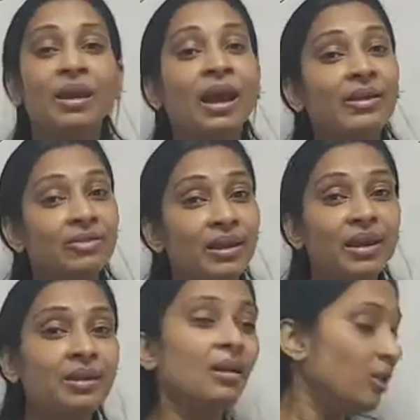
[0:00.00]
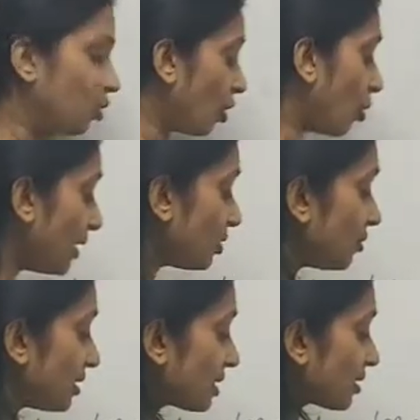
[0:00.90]
and then you are going to
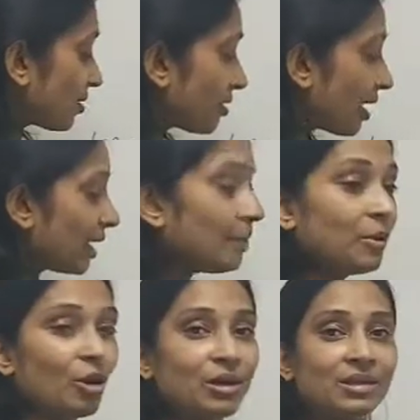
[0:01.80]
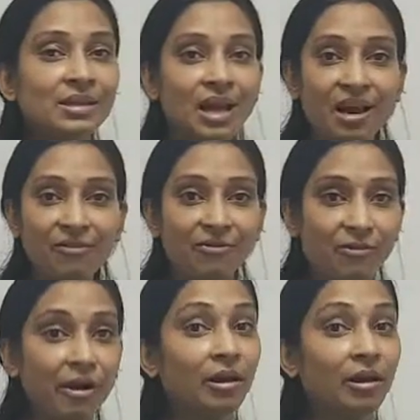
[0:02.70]
describe yourself,